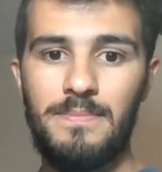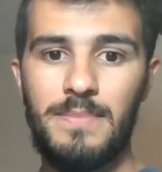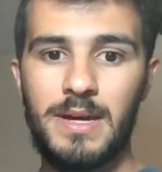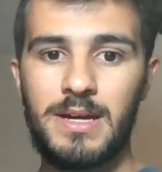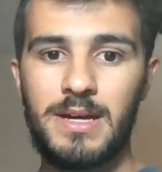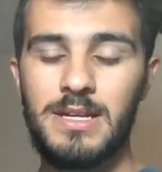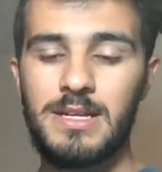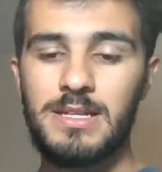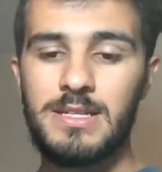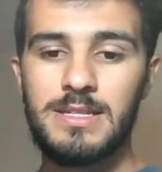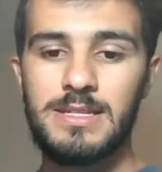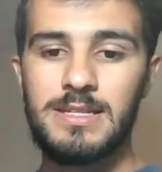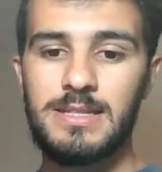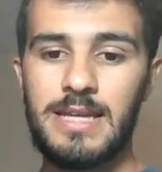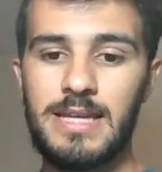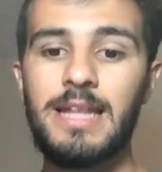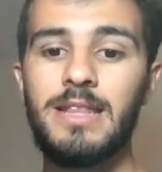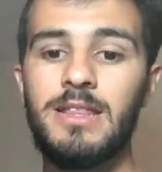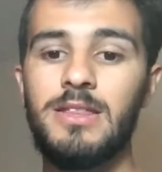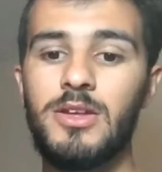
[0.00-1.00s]
Because
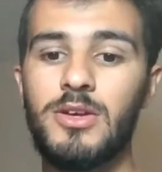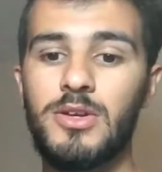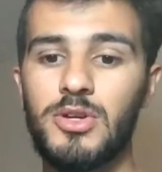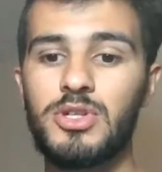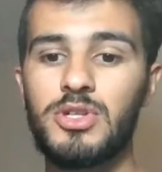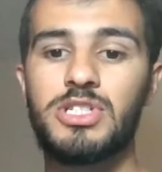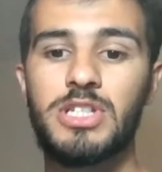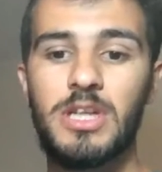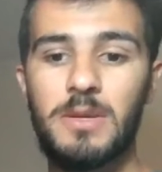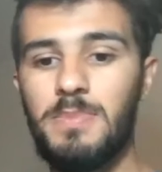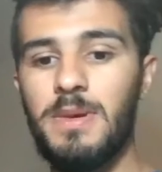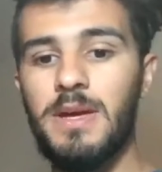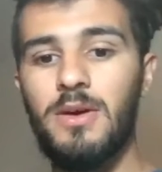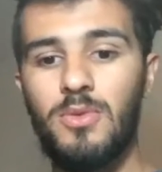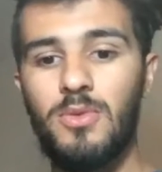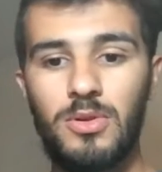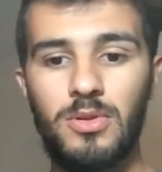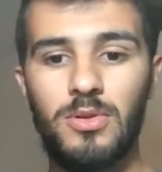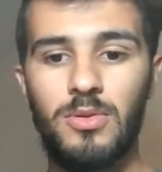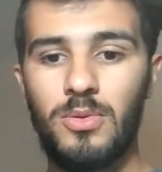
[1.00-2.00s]
then your
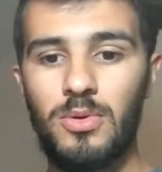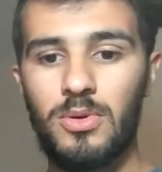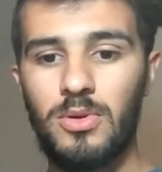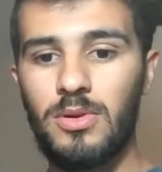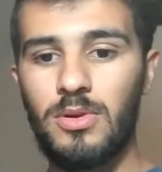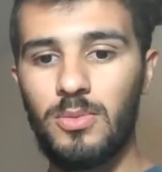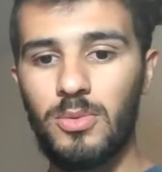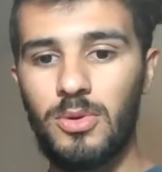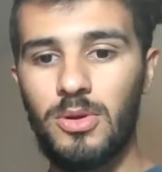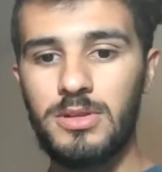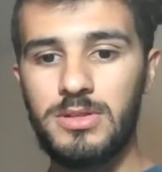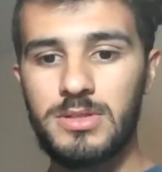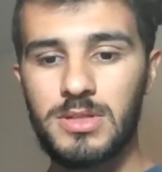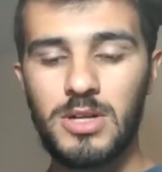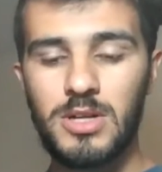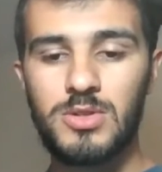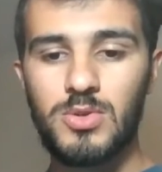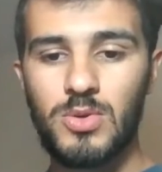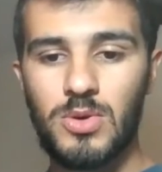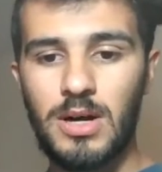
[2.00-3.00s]
shipping will
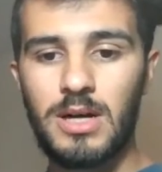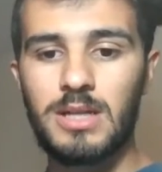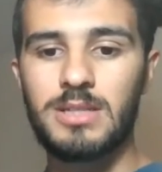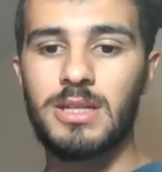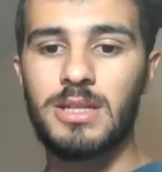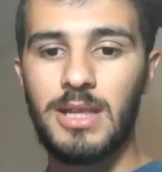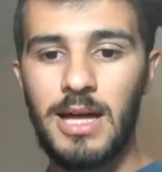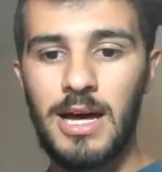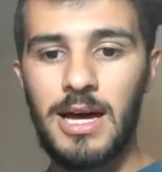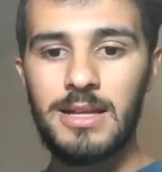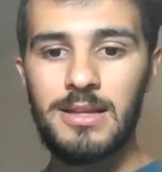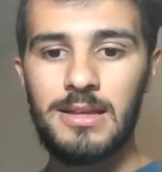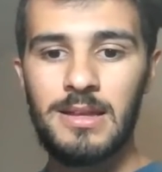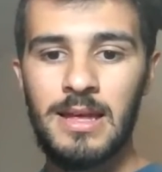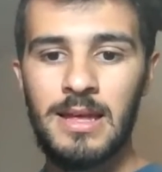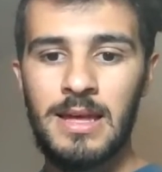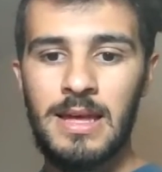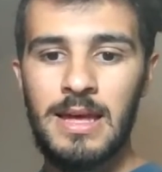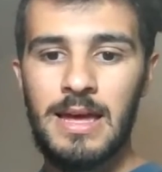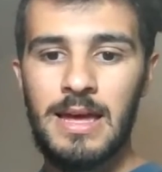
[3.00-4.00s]
start to cost VAT,
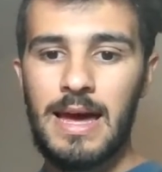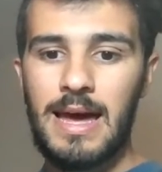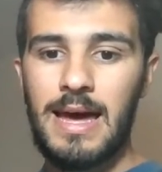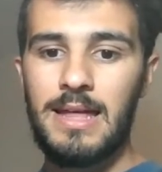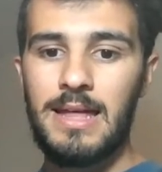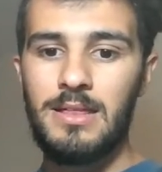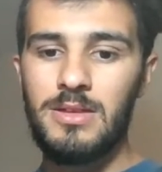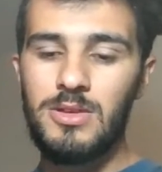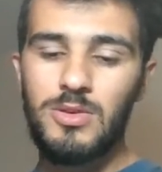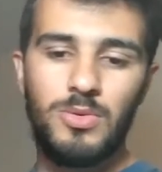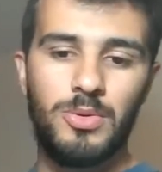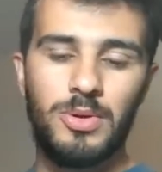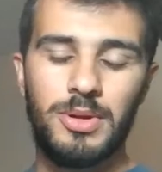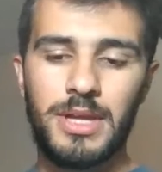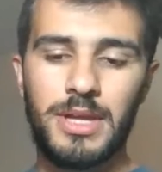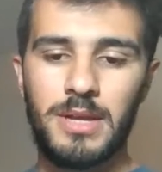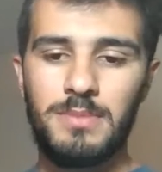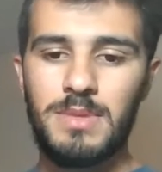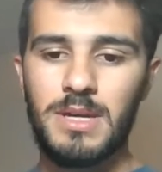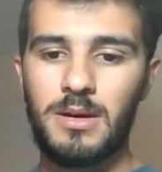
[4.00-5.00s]
and you
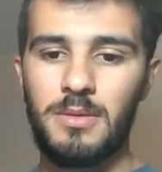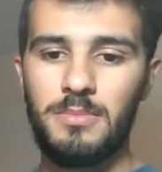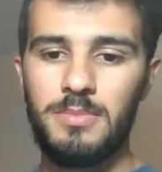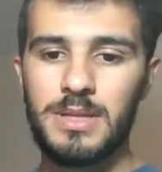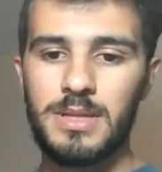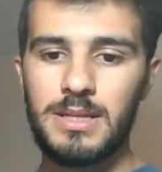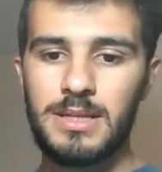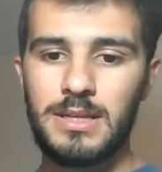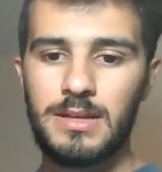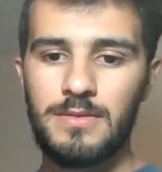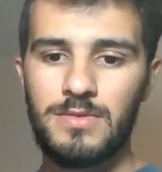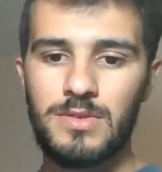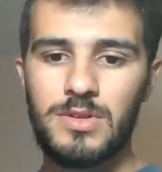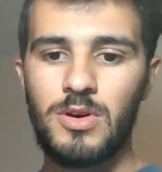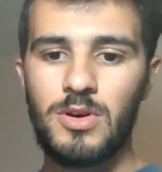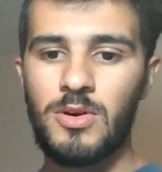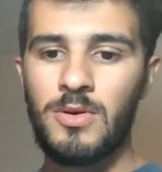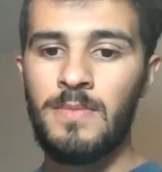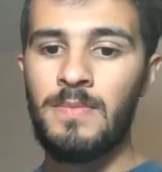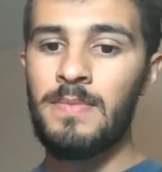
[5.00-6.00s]
will not be competitive.
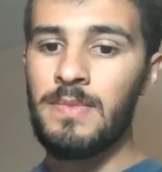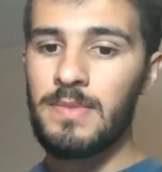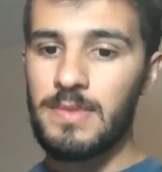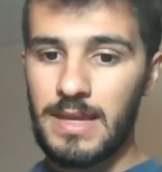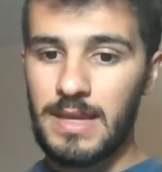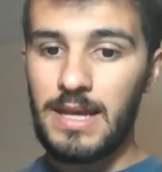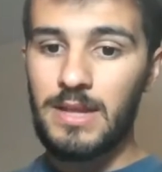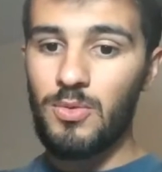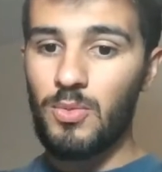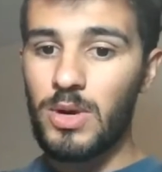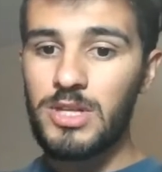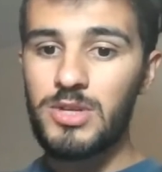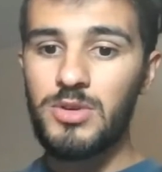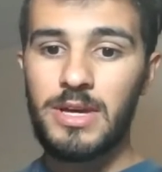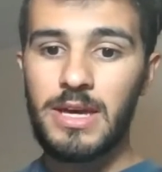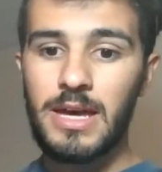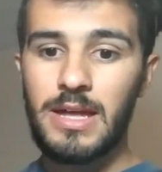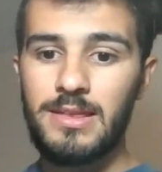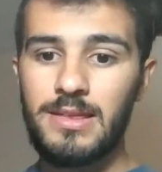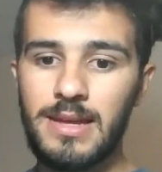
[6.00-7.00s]
So then when
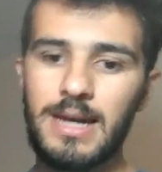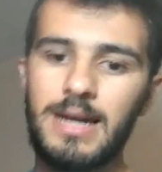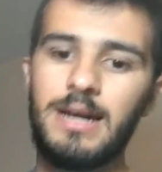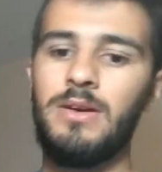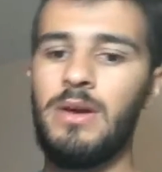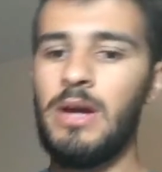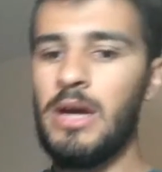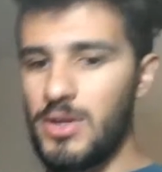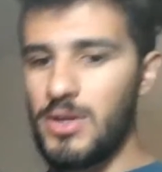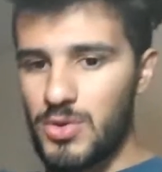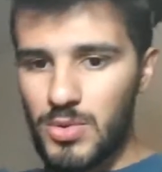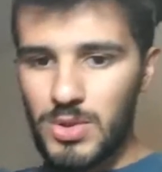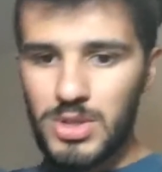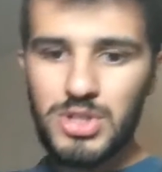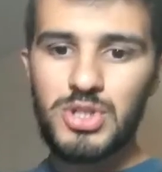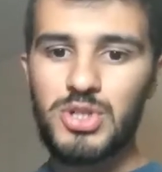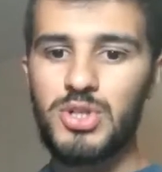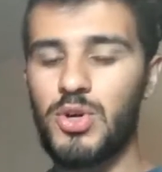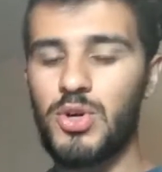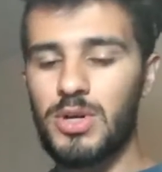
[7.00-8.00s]
you get there, you
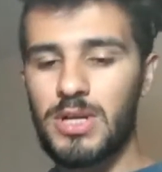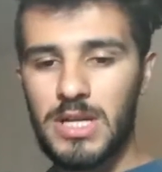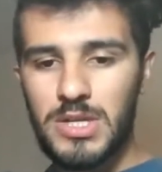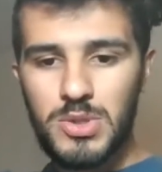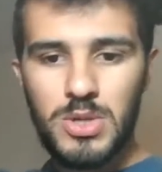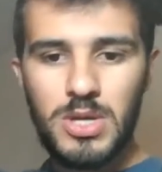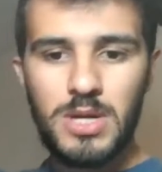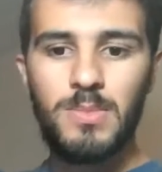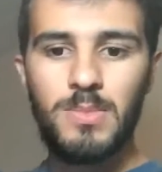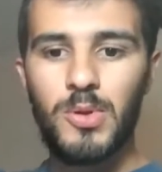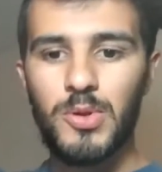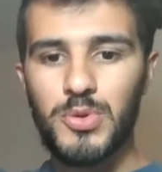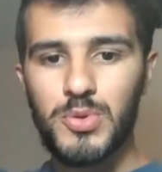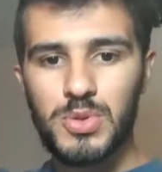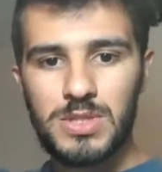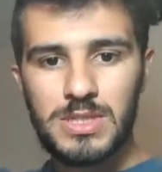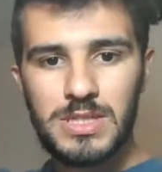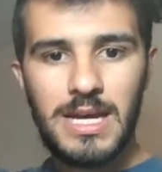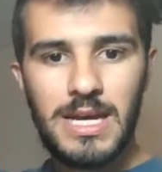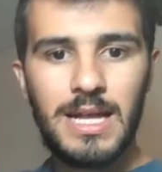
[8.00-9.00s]
ensure that you're able
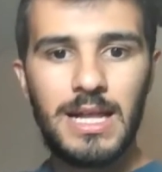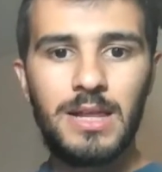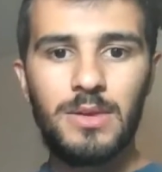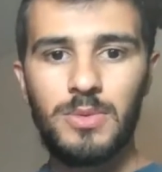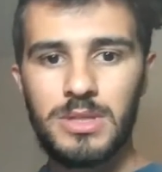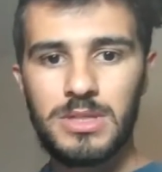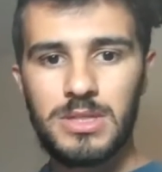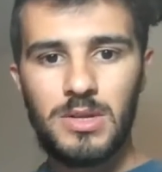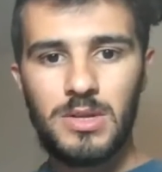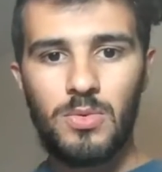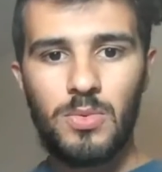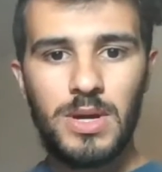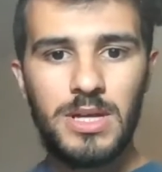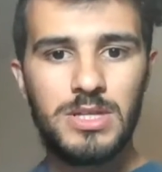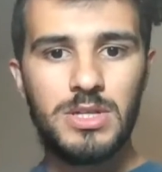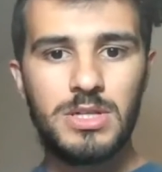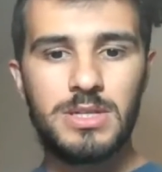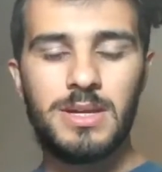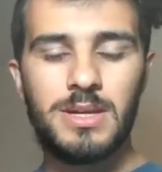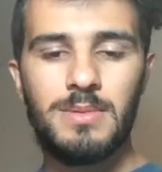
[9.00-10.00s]
to sell within a
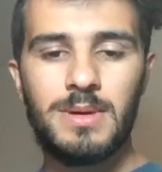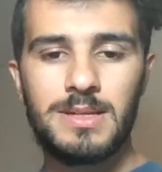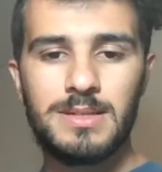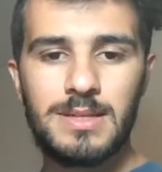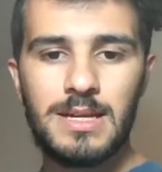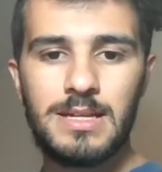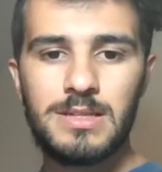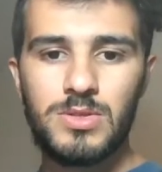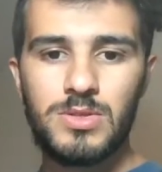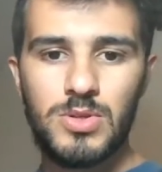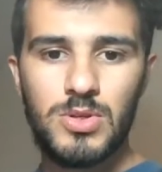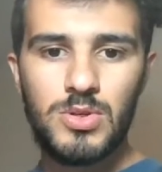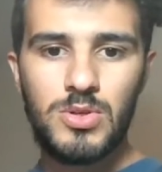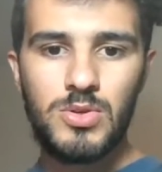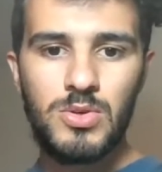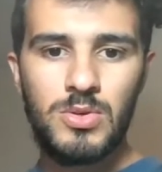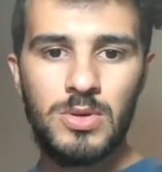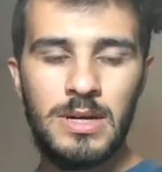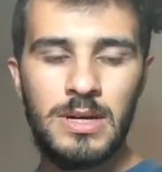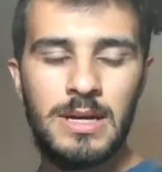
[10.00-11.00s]
radius that makes sense to
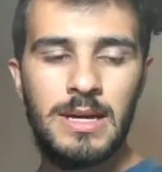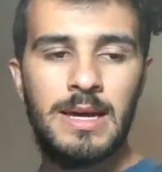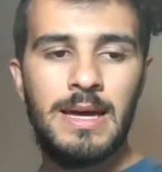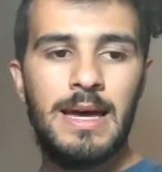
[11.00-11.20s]
you.